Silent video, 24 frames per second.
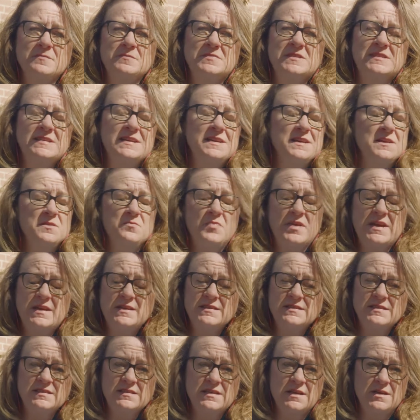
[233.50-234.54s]
seeking
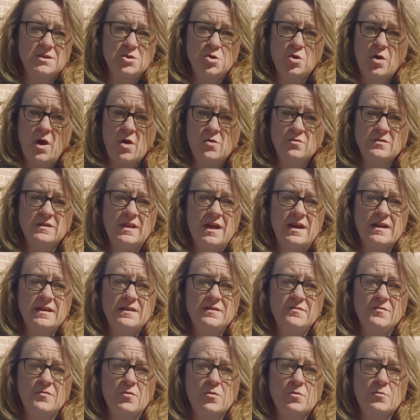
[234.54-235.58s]
peace in your own
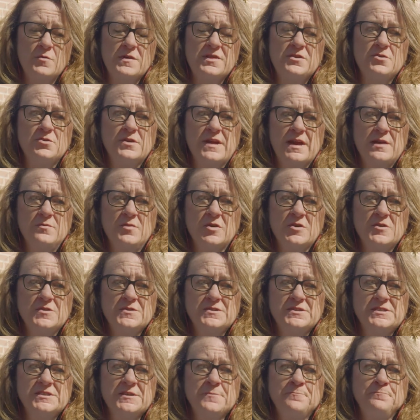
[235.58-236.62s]
life or with your
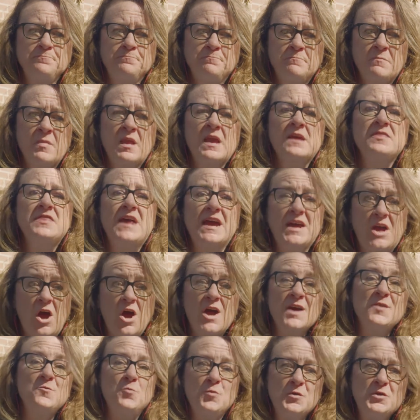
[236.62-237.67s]
neighbors, that
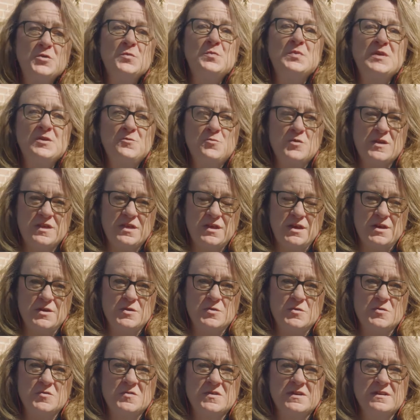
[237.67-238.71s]
God will be with
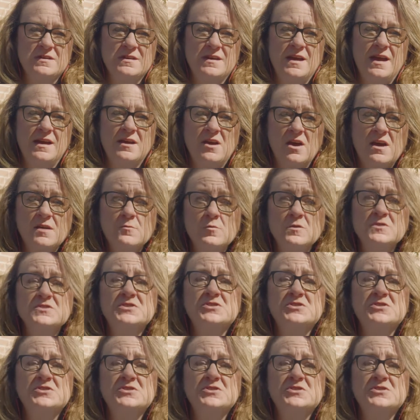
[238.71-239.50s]
you and God will